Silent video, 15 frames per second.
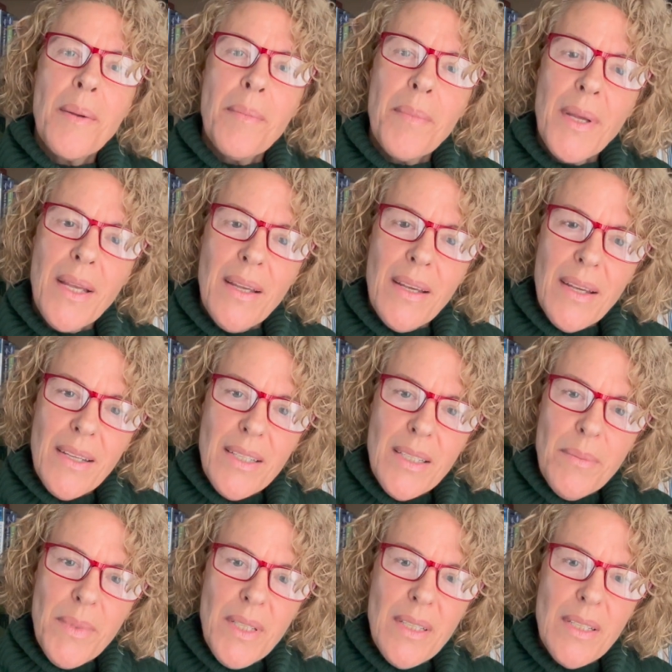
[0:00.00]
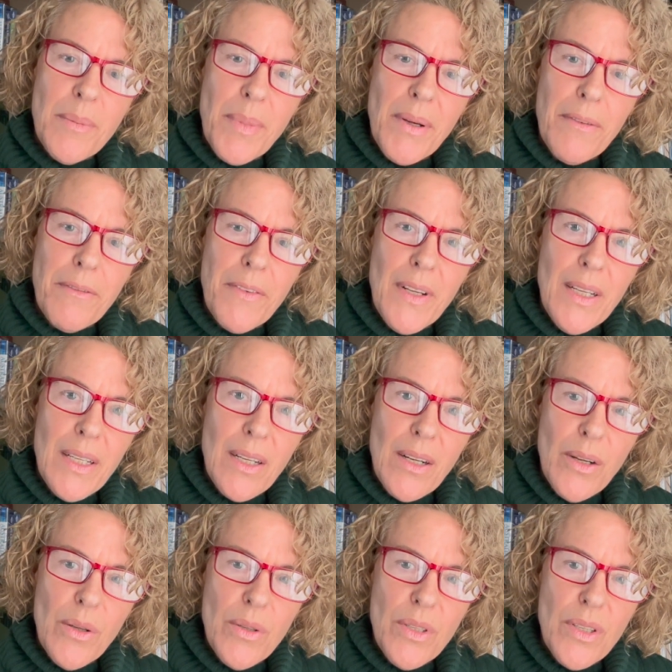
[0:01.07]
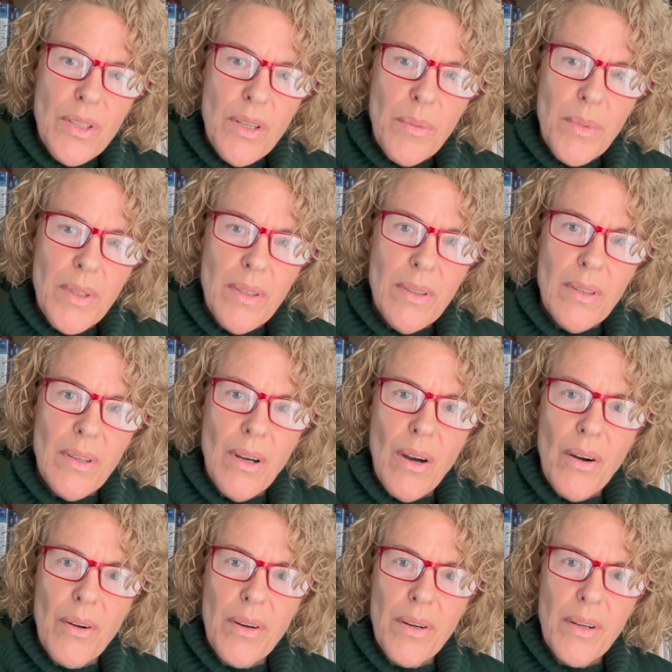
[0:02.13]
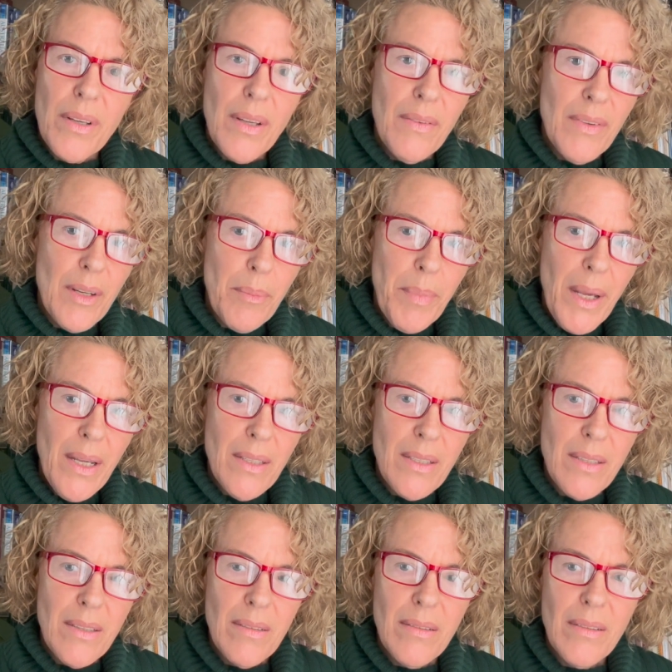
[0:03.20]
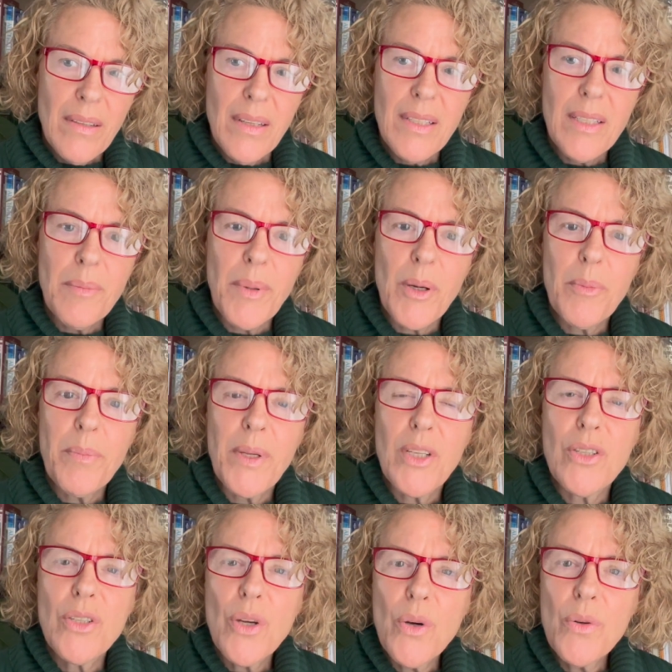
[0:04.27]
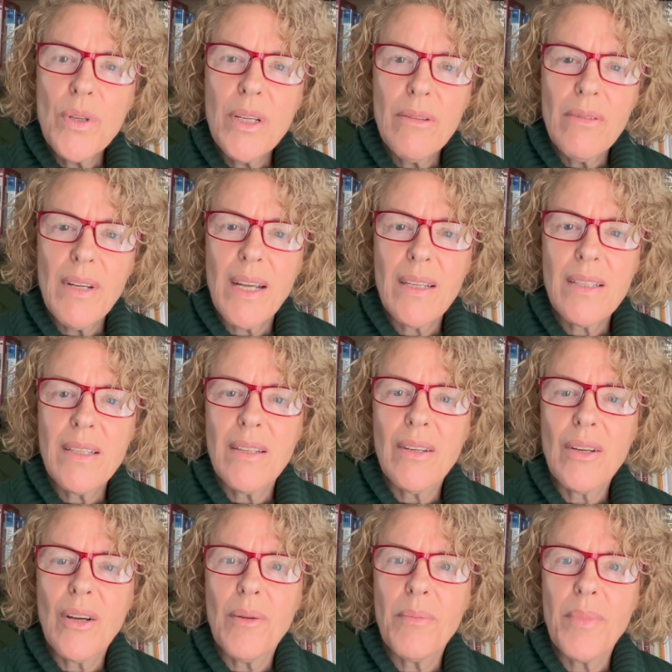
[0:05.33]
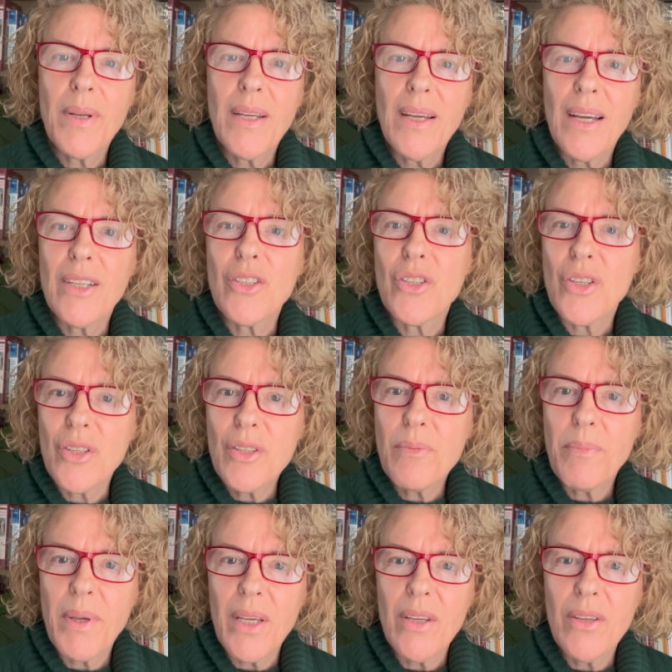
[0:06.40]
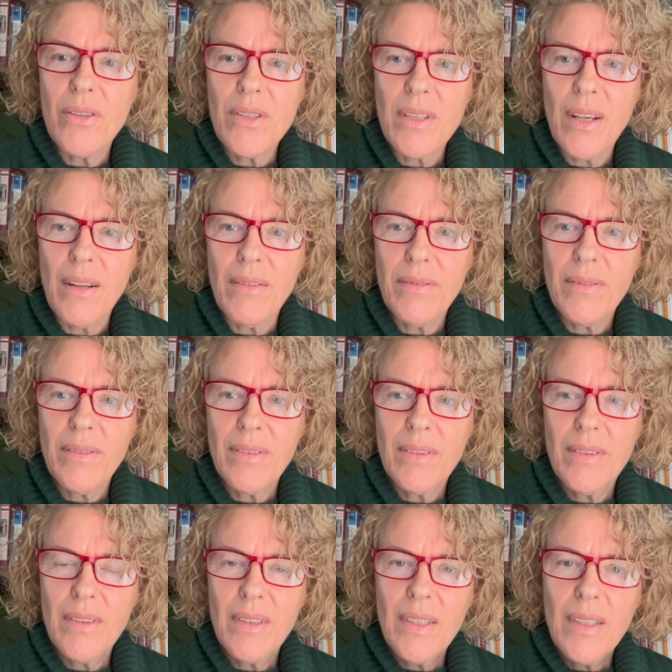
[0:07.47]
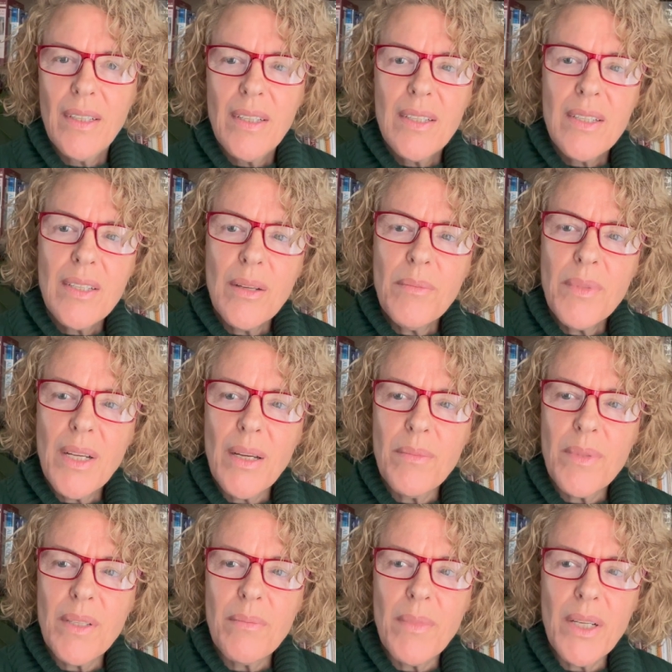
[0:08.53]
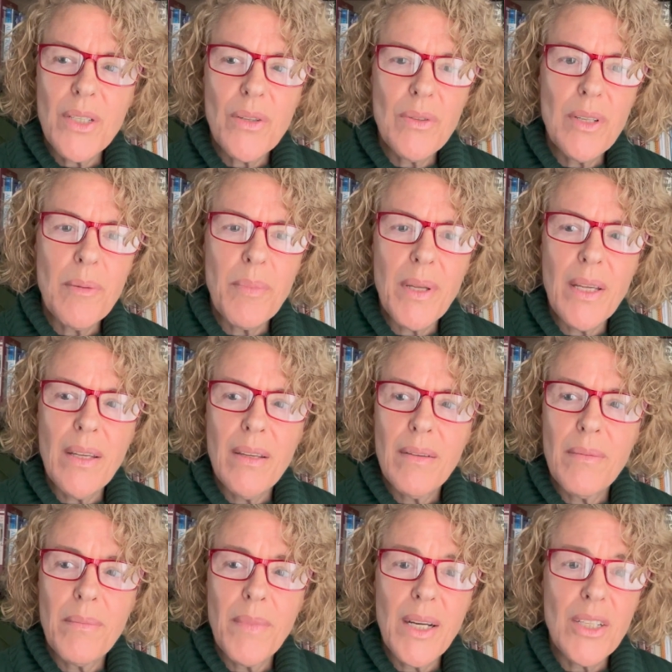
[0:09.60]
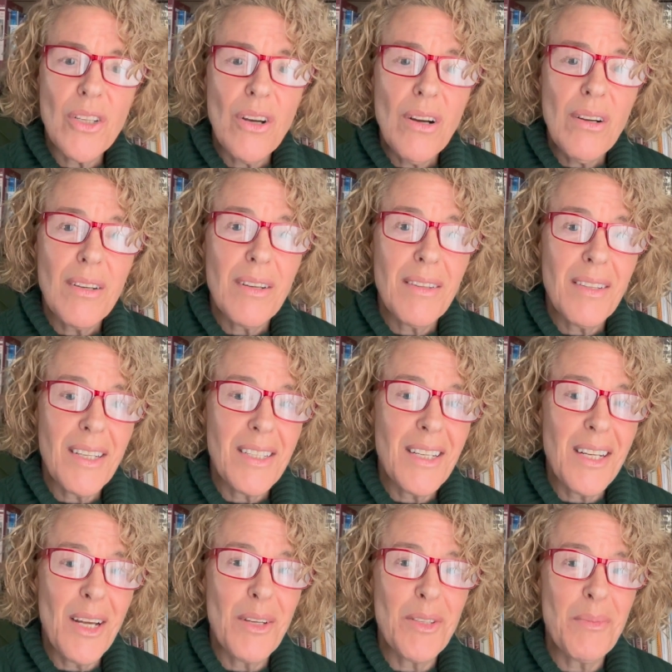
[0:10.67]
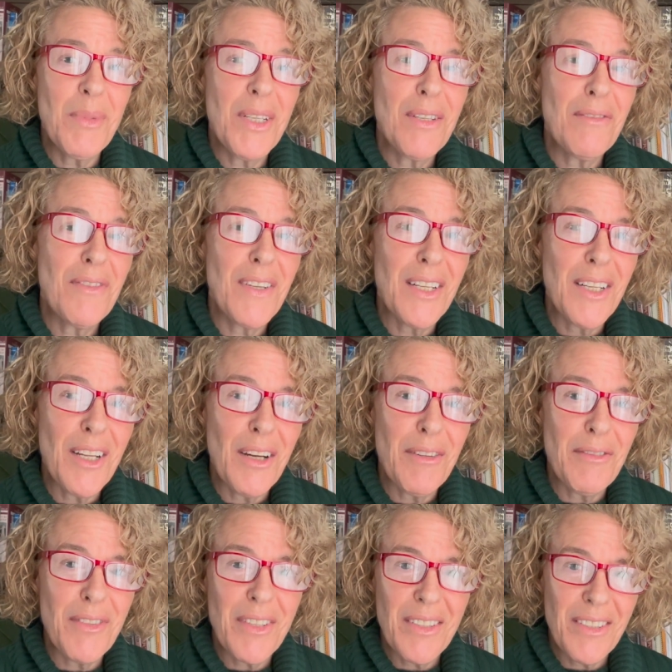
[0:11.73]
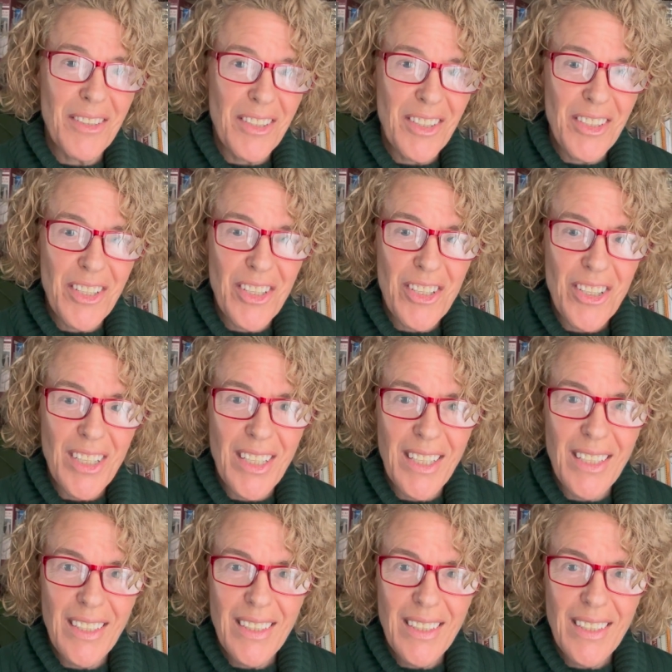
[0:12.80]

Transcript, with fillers: Being intimate is about feeling close to someone or even a pet. It's about being totally relaxed in their company and just being yourself. Sometimes it might only be my dog that allows me to feel loved unconditionally.